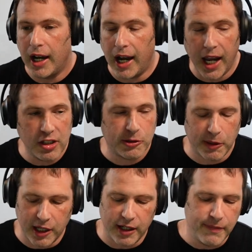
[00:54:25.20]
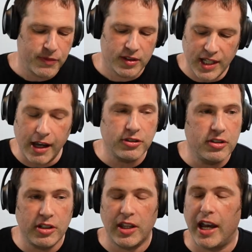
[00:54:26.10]
I spent
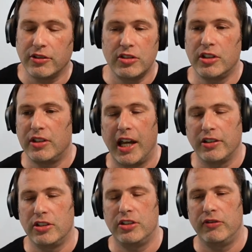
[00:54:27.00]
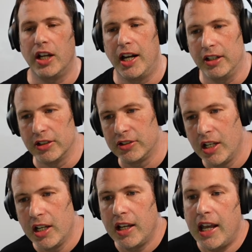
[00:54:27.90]
thousands and thousands and thousands of dollars
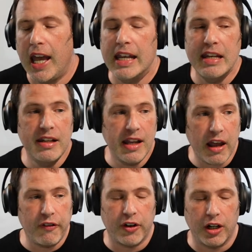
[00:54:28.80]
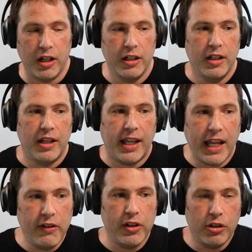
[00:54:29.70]
and never
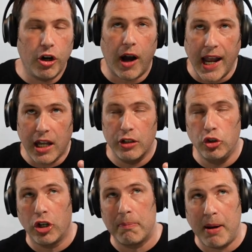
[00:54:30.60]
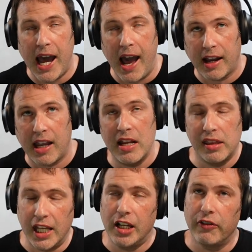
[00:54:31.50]
even though I could look back and
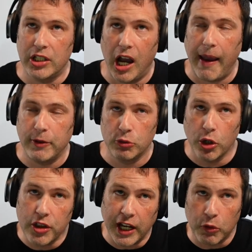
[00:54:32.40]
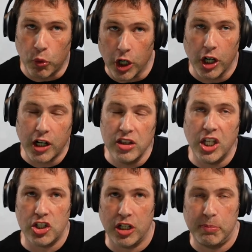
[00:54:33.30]
think of times where there were
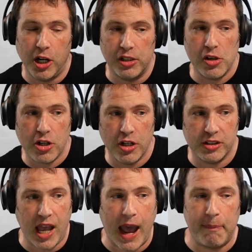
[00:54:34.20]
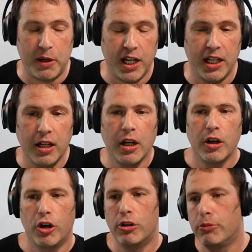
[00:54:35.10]
conditioned punishers happening
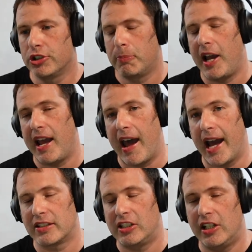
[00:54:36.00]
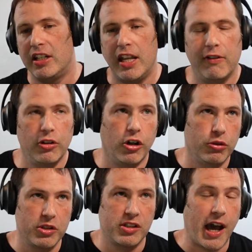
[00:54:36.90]
almost by accident, even though
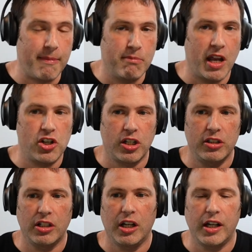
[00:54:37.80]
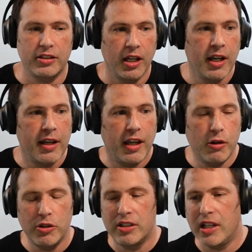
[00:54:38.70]
it was not mentioned to us,
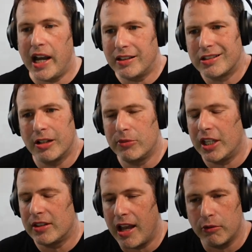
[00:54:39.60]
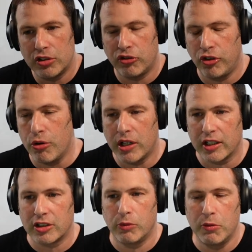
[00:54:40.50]
it was not something that was
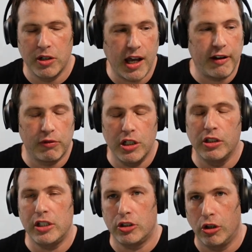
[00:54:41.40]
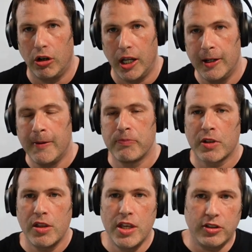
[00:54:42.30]
focused. We were not really taught,
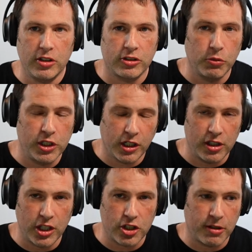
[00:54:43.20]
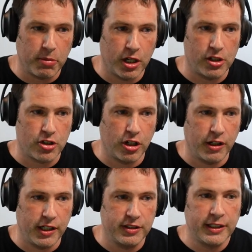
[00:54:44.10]
this is what a conditioned punisher
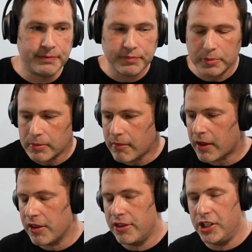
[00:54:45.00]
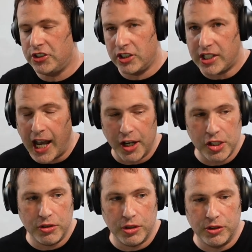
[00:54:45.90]
is. This is how
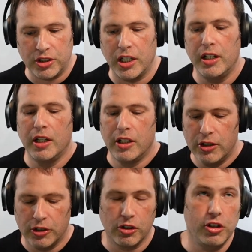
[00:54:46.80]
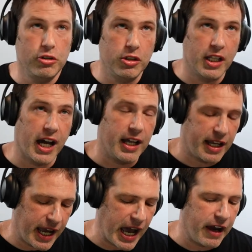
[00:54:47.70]
you use it so you do not
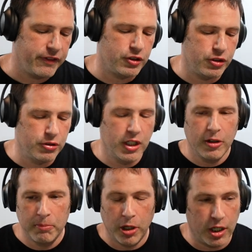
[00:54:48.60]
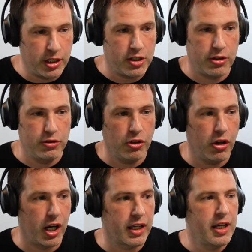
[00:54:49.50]
have to punish the
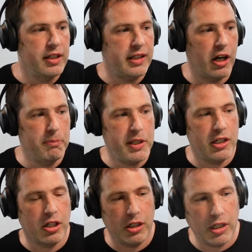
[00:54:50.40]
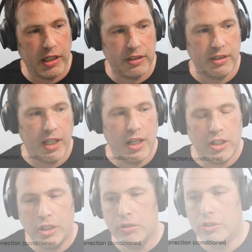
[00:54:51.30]
dog. Now, because you